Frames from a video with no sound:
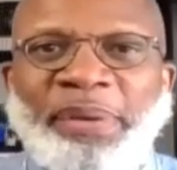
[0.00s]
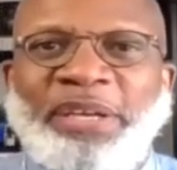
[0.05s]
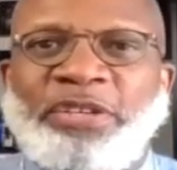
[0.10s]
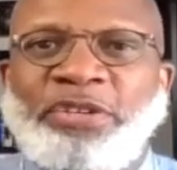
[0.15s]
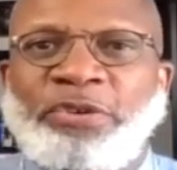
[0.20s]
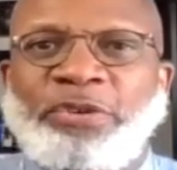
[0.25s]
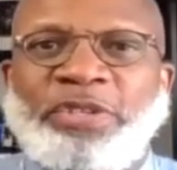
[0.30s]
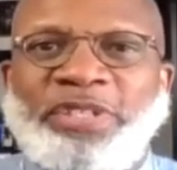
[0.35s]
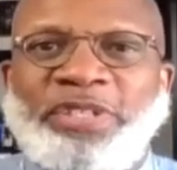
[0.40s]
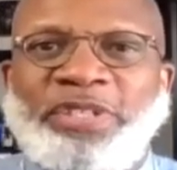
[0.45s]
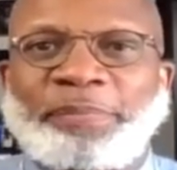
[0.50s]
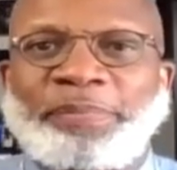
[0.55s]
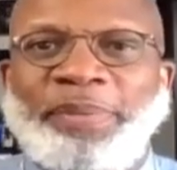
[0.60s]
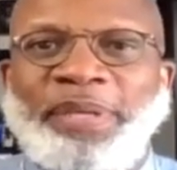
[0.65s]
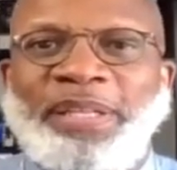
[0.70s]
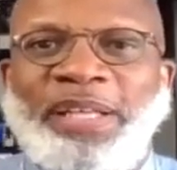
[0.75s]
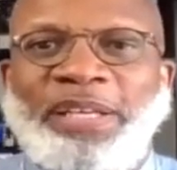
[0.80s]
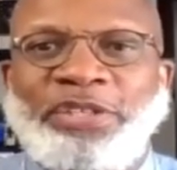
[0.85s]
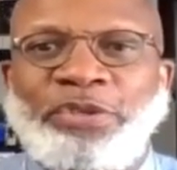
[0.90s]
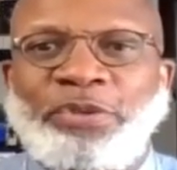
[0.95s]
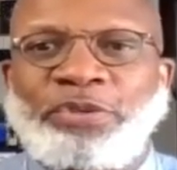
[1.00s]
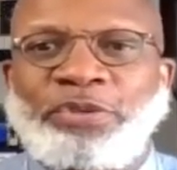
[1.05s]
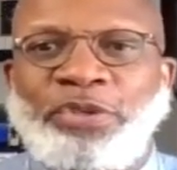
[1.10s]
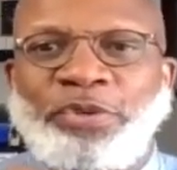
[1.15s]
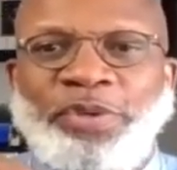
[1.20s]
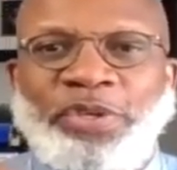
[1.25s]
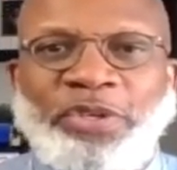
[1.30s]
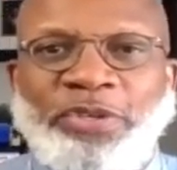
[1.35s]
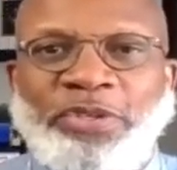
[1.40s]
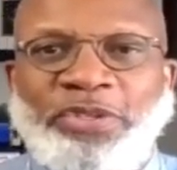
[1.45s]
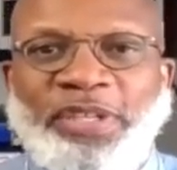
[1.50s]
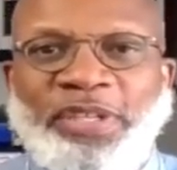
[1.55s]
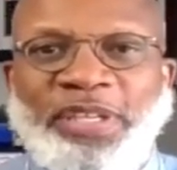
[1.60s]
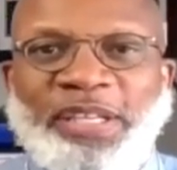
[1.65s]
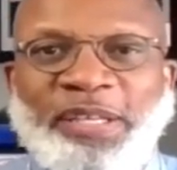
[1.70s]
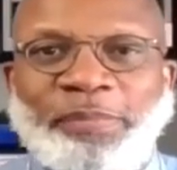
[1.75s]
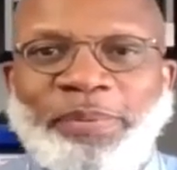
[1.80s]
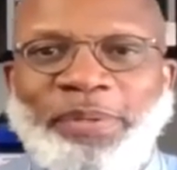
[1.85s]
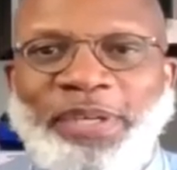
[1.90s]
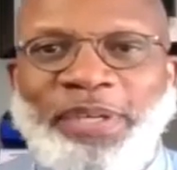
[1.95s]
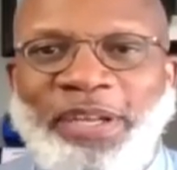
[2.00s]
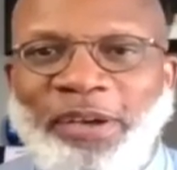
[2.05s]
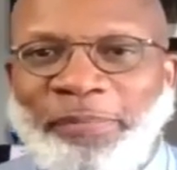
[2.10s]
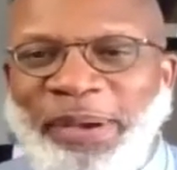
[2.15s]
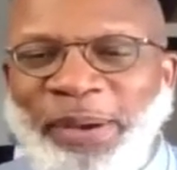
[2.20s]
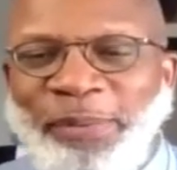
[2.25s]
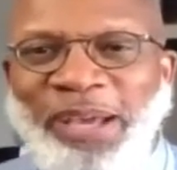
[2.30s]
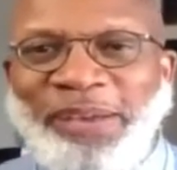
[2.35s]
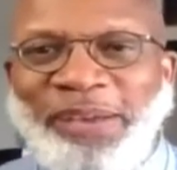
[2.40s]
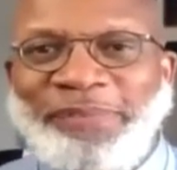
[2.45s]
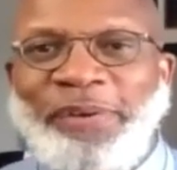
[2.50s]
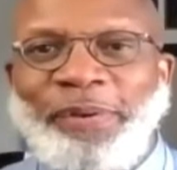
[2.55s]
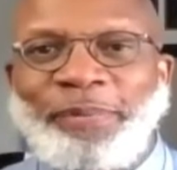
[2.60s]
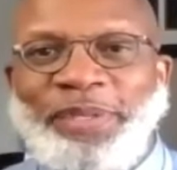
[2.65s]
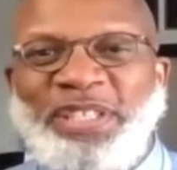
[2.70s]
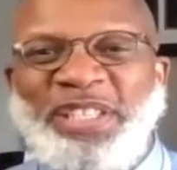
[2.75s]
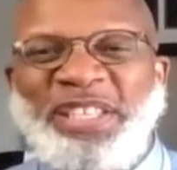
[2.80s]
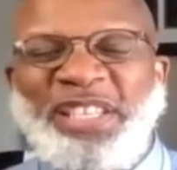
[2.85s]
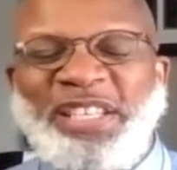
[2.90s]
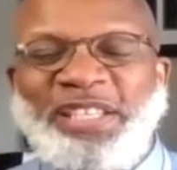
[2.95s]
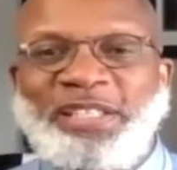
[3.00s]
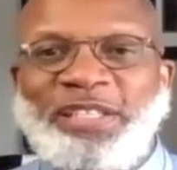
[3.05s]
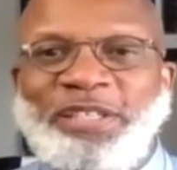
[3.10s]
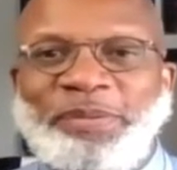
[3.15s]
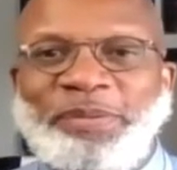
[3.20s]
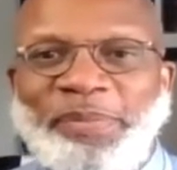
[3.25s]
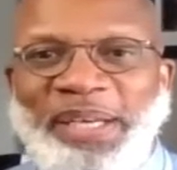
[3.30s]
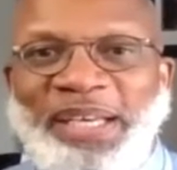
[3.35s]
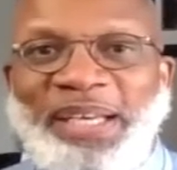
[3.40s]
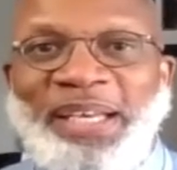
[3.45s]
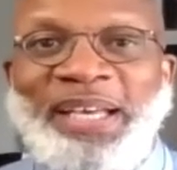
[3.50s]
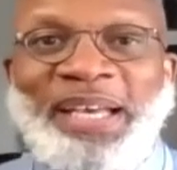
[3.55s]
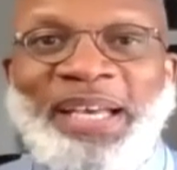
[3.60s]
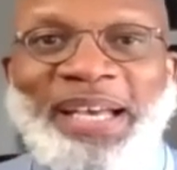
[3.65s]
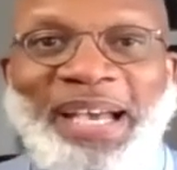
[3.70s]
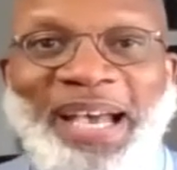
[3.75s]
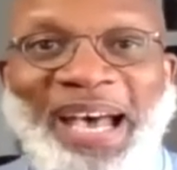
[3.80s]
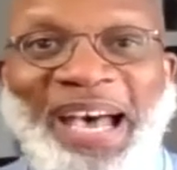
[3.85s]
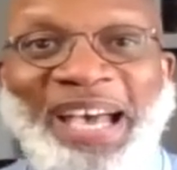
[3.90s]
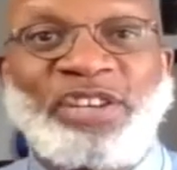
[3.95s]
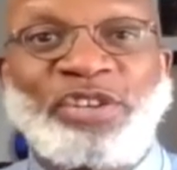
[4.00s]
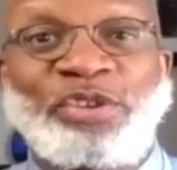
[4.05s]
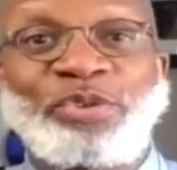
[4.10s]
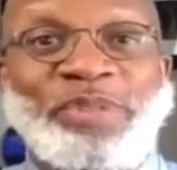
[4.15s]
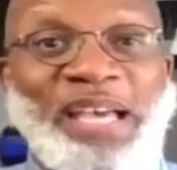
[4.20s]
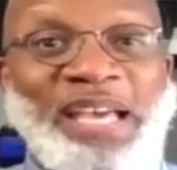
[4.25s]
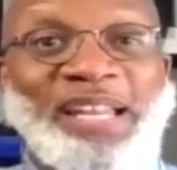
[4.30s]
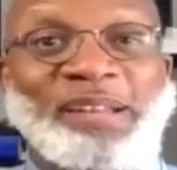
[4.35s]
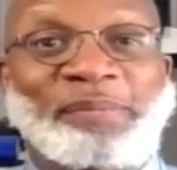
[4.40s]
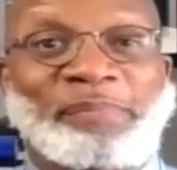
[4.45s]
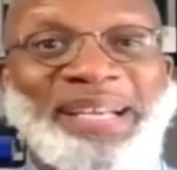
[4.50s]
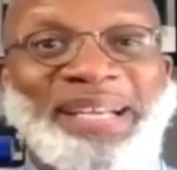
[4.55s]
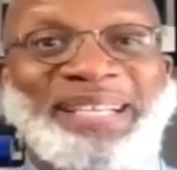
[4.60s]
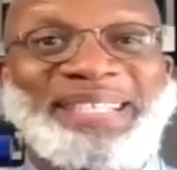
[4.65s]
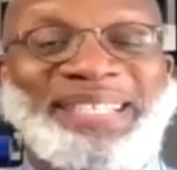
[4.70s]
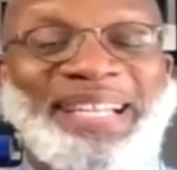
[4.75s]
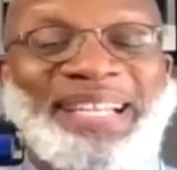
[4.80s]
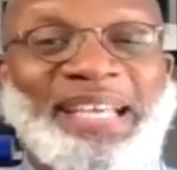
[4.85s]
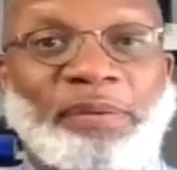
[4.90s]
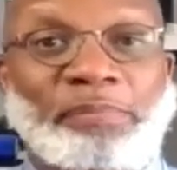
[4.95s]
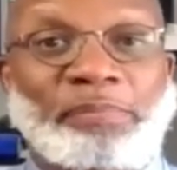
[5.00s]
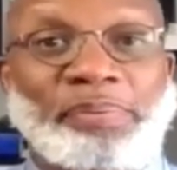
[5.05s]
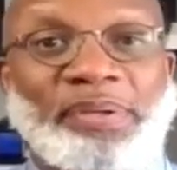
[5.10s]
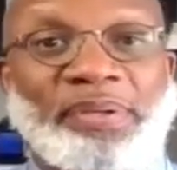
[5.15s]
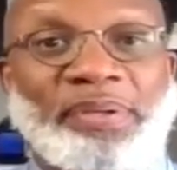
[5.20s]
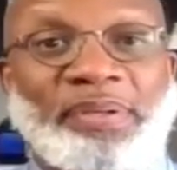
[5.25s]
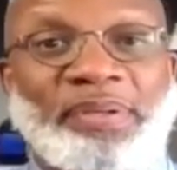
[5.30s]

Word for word: Make sure it's something that you'll do in your sleep. You know, my wife always teases me. I do that in my sleep.